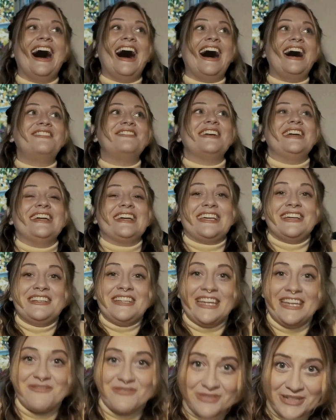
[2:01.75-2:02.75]
It can
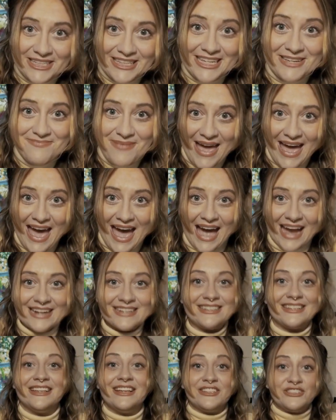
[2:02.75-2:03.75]
get really
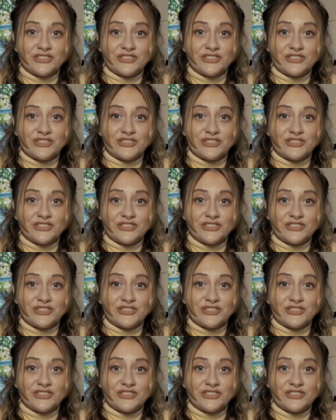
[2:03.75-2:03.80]
packed.